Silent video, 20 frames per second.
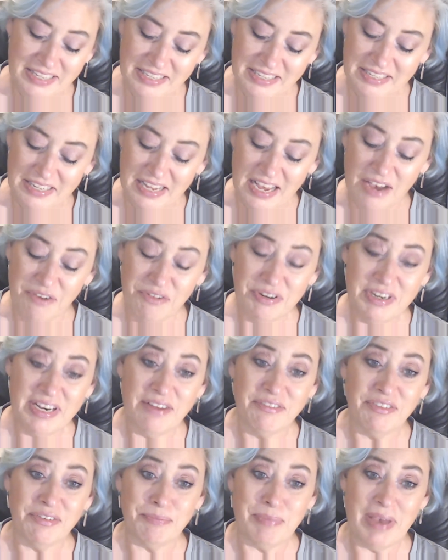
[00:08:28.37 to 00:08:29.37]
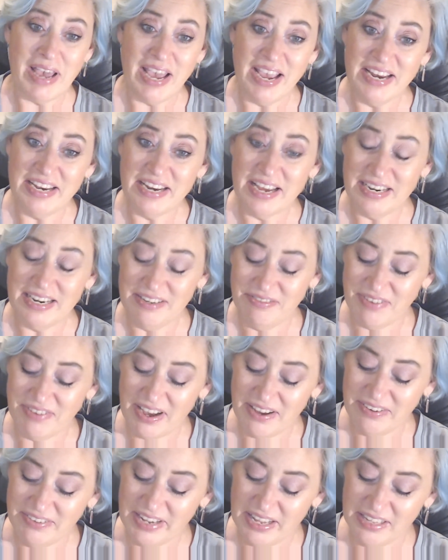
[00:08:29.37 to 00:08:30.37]
I would never pay
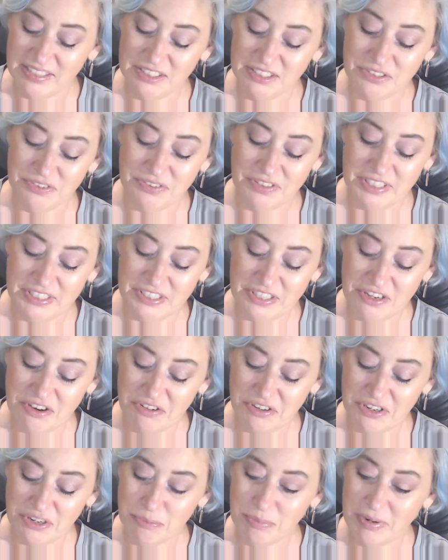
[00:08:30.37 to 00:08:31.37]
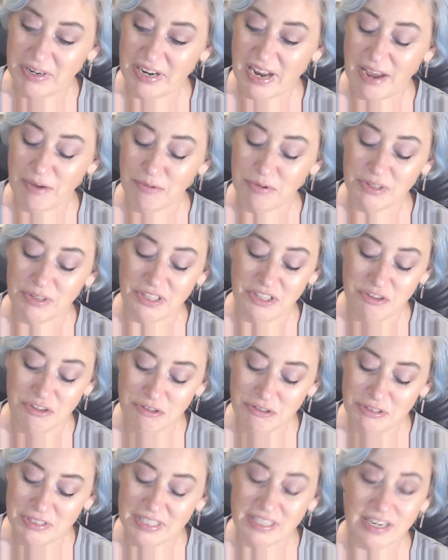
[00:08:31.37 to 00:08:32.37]
ninety-five dollars for a toner, but I will
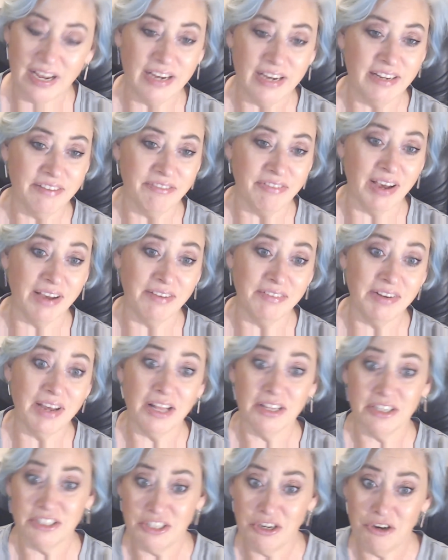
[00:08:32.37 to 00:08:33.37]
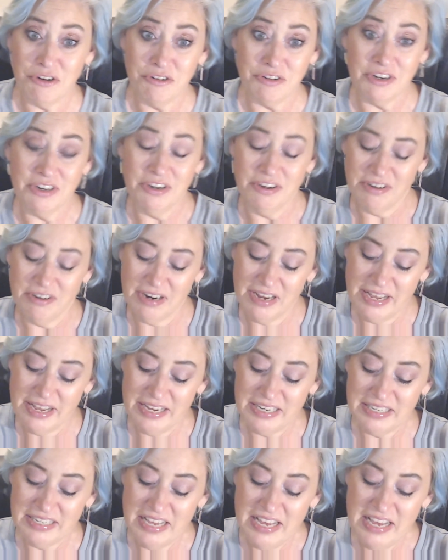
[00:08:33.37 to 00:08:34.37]
use a ninety-five dollar toner,
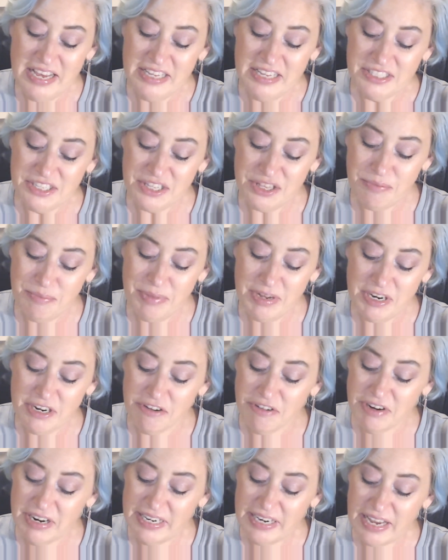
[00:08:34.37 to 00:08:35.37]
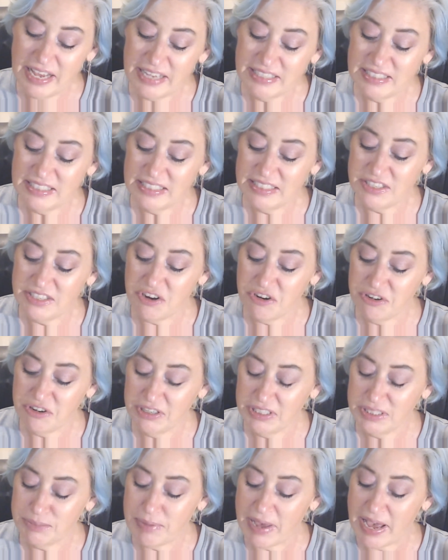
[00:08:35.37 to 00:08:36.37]
right? So the Bitter Green Essence Toner
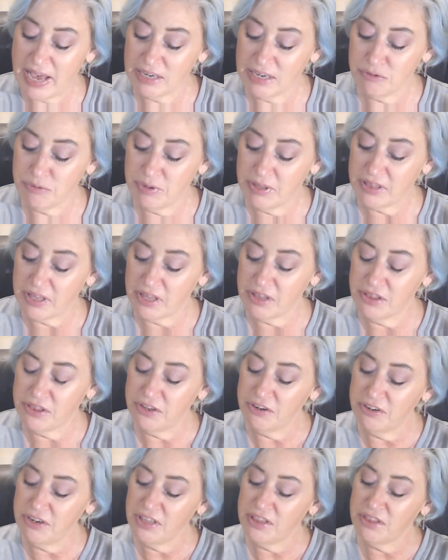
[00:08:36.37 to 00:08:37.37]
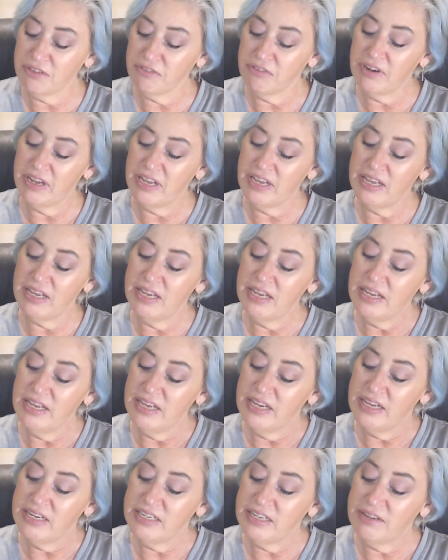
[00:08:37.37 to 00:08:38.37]
is packed with thirty-three
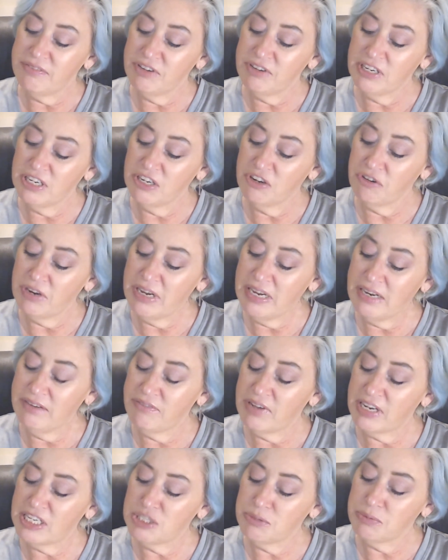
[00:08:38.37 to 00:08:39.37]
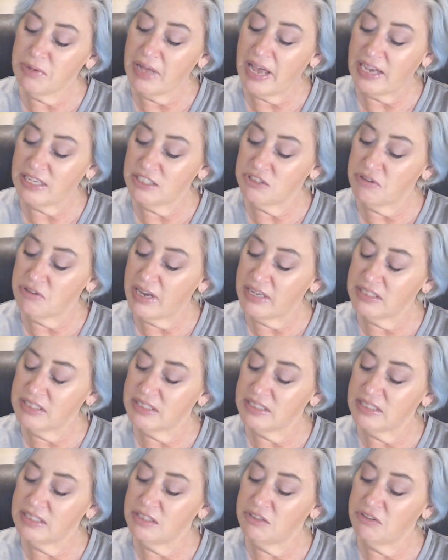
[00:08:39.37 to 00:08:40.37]
different green vegetable extracts,
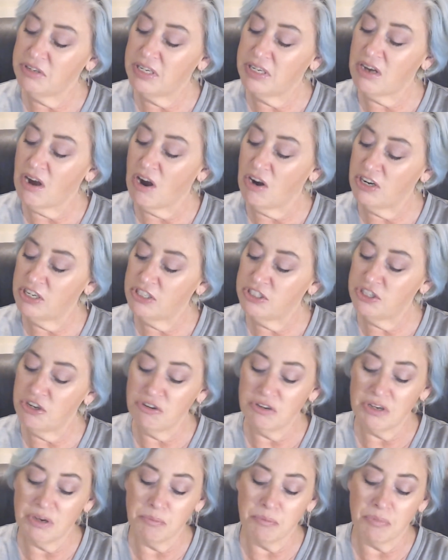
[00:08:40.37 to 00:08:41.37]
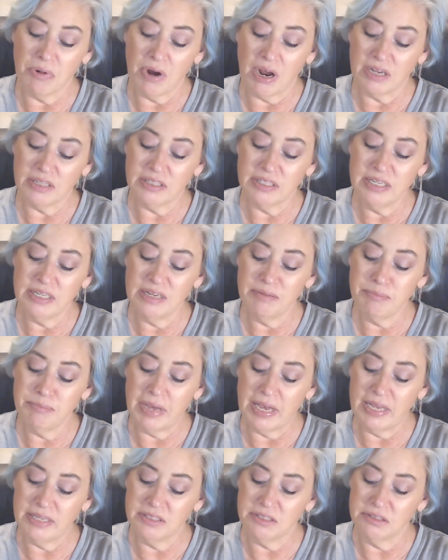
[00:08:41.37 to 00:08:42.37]
including artichoke, broccoli, and
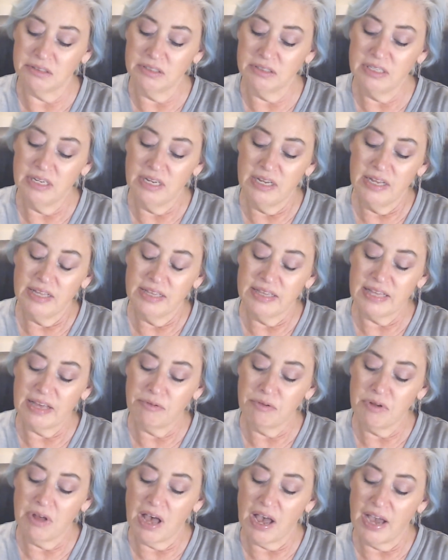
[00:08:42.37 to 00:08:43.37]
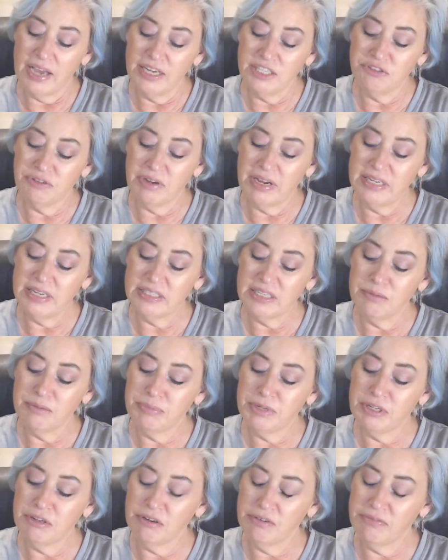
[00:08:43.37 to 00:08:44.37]
basil, that will hydrate and
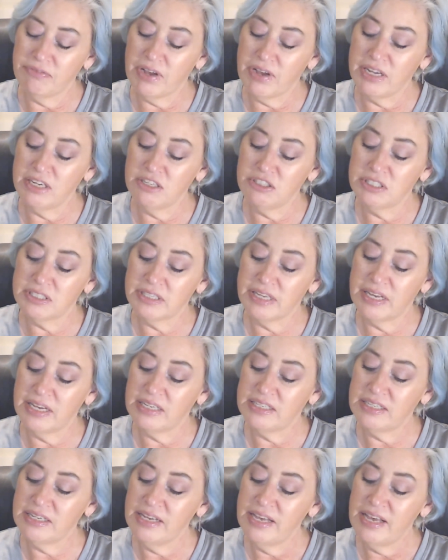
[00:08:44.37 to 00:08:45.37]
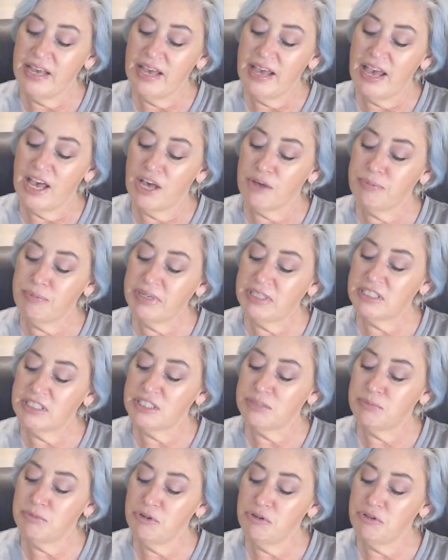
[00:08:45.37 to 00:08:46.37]
purify your skin, helping to
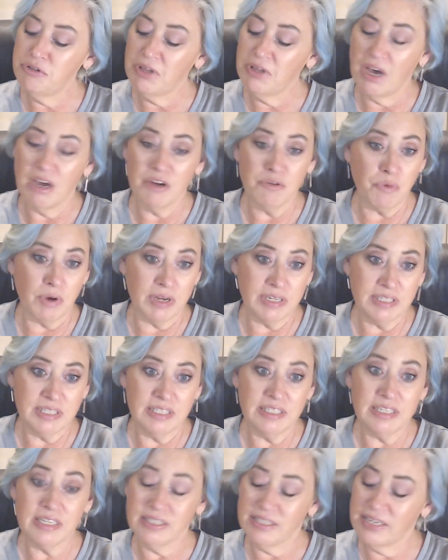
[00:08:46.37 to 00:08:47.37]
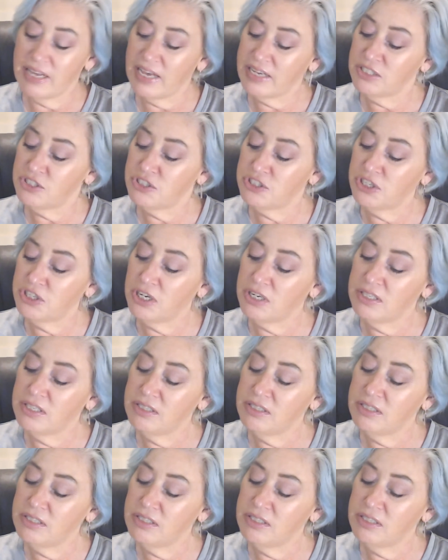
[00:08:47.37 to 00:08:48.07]
smooth unwanted texture.